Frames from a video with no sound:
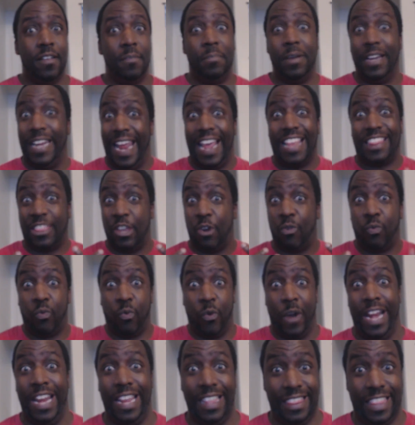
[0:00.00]
But at the
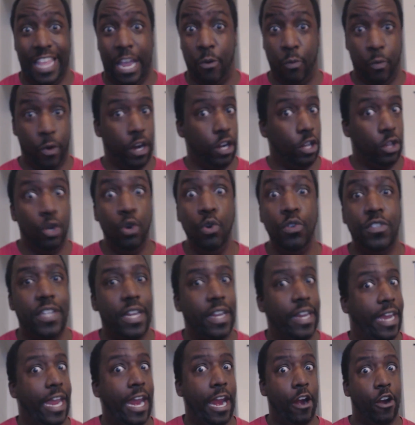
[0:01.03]
rate that we're
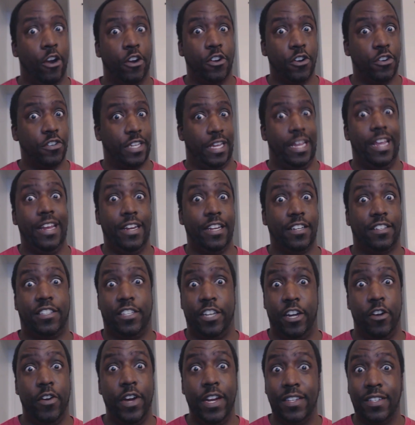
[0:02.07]
losing characters in this
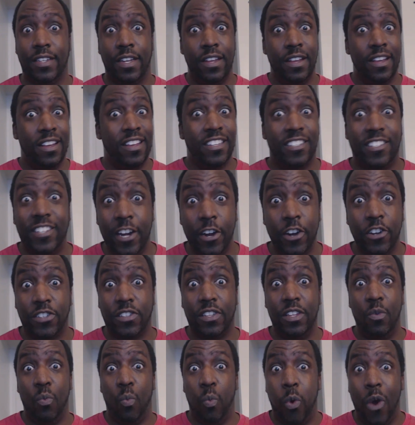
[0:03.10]
series?
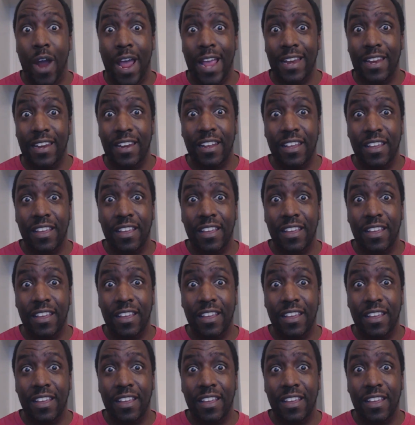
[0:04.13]
Seriously, what?